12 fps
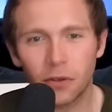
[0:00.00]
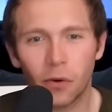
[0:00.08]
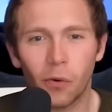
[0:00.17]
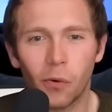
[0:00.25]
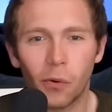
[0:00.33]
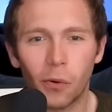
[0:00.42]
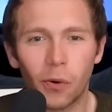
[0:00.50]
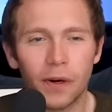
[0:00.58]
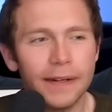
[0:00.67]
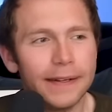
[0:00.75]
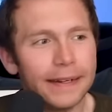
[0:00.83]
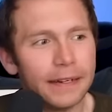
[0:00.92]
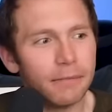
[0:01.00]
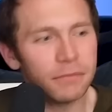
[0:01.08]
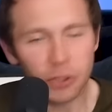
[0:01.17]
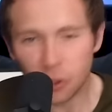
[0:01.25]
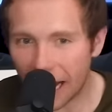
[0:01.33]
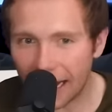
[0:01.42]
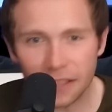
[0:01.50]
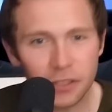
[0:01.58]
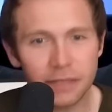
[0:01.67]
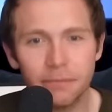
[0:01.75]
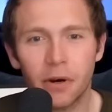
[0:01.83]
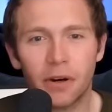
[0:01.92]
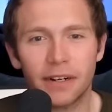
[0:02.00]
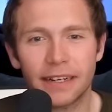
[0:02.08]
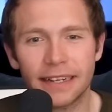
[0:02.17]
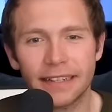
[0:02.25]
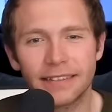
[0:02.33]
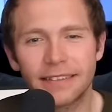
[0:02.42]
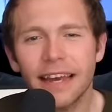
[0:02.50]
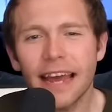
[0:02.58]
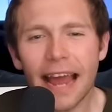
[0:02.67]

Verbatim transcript: or challenging markets,